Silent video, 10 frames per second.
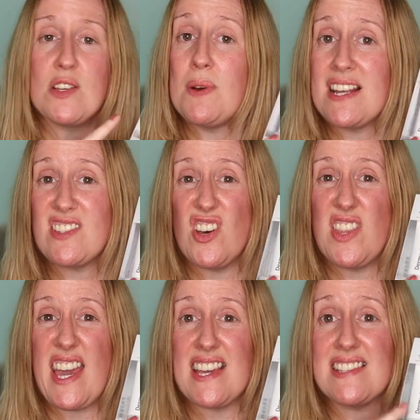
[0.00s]
So when I saw
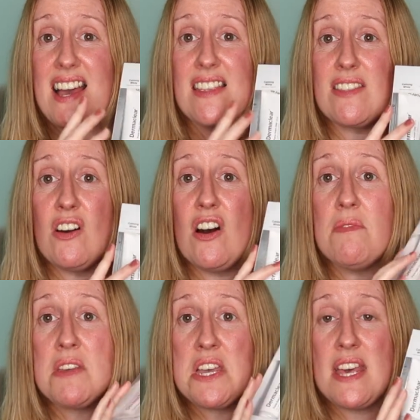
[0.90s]
these, I
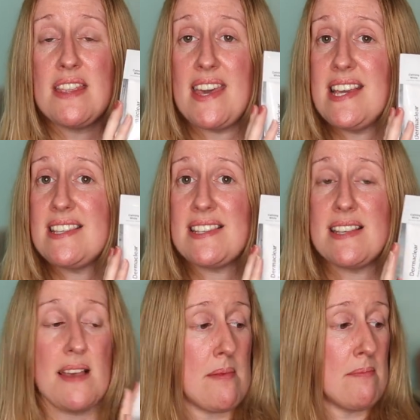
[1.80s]
thought
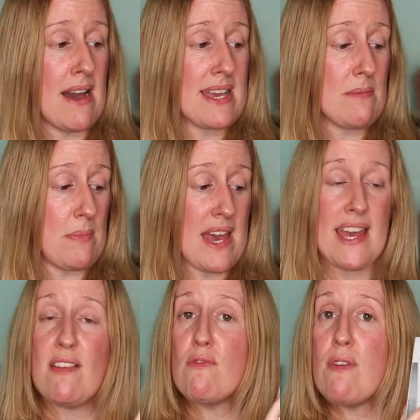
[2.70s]
this might
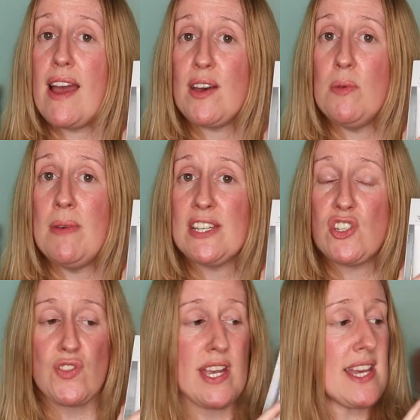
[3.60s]
be right up my
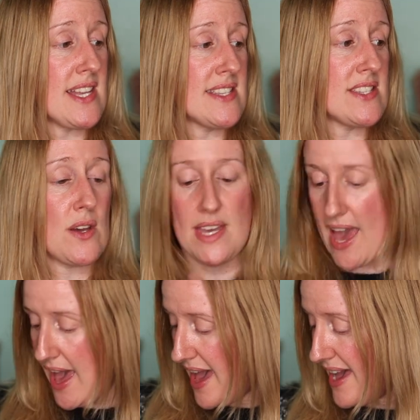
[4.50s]
street, and so yeah,